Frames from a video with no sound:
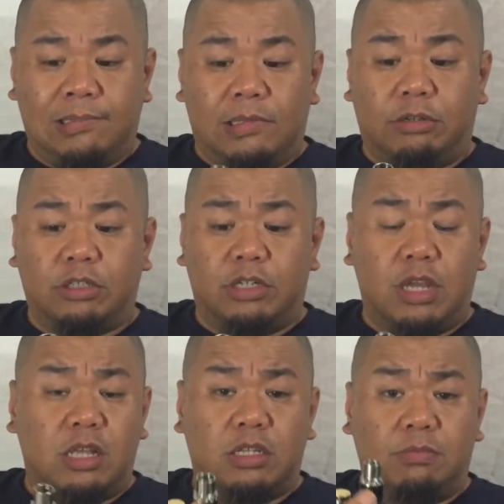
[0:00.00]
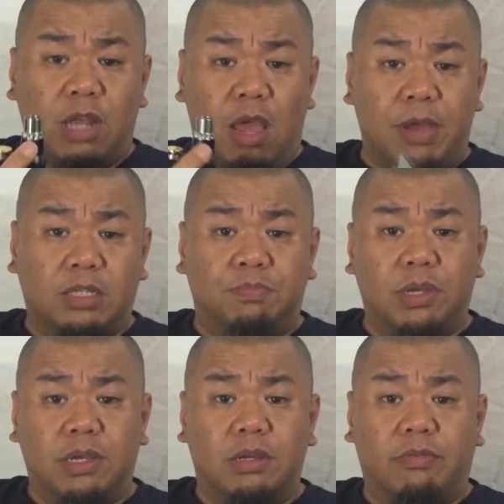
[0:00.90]
those are some damn ass
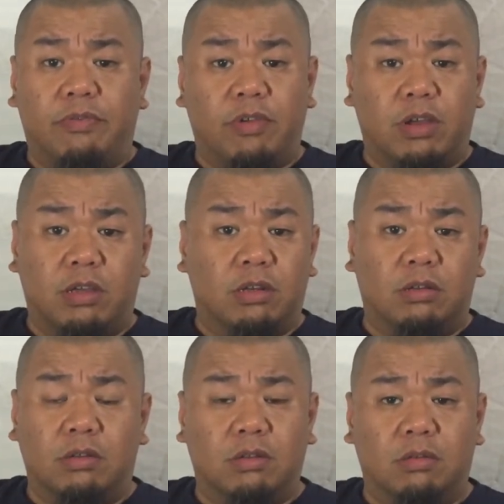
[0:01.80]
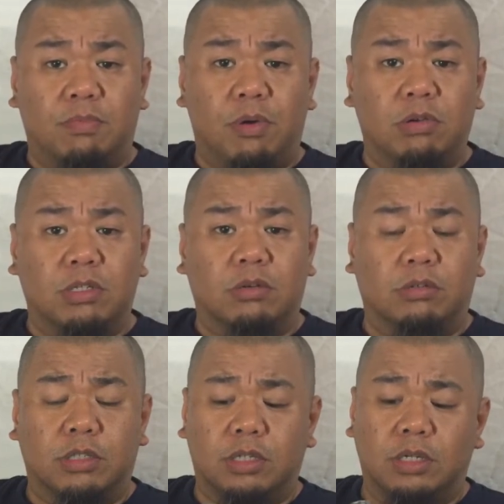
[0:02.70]
big fucking post
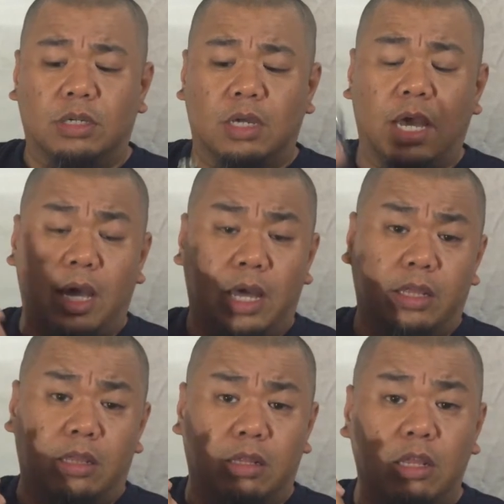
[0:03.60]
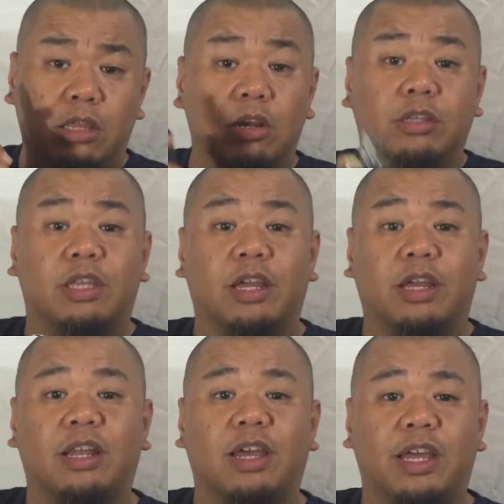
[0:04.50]
holes. Third thing
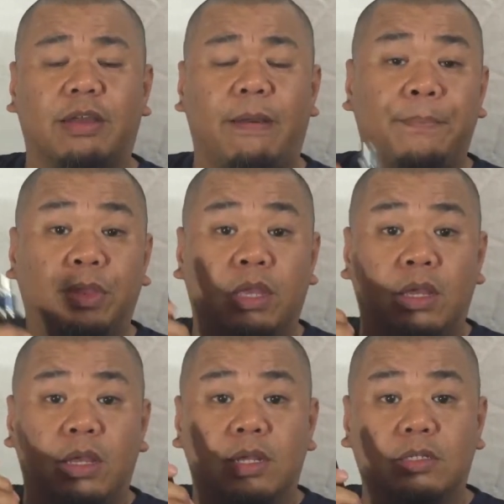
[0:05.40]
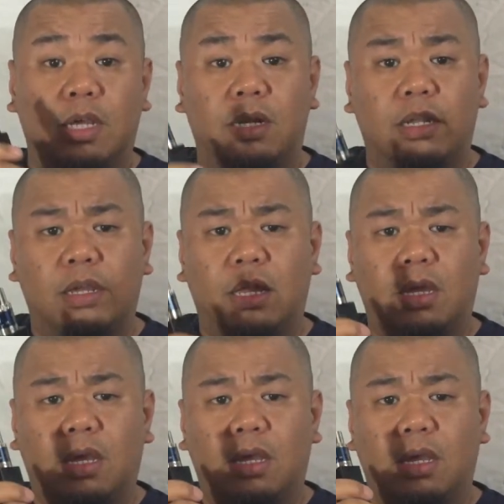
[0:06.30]
I like is that
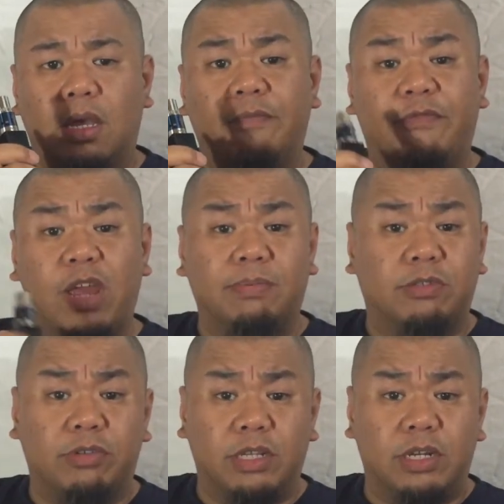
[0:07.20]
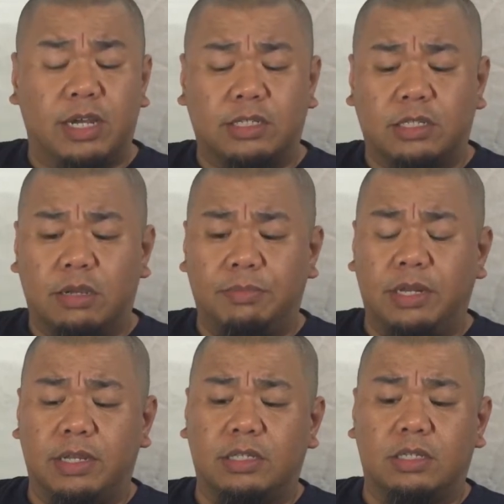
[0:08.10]
it vapes really nice. I
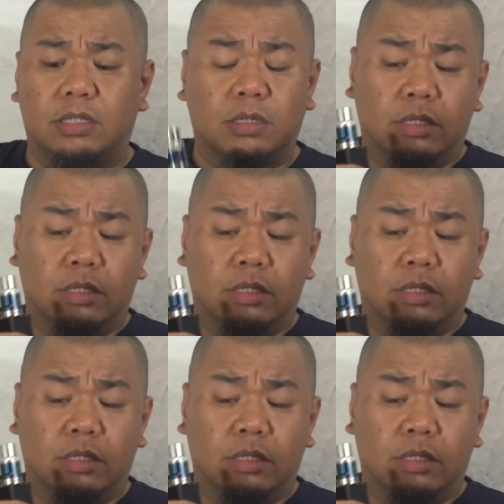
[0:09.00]
mean, it's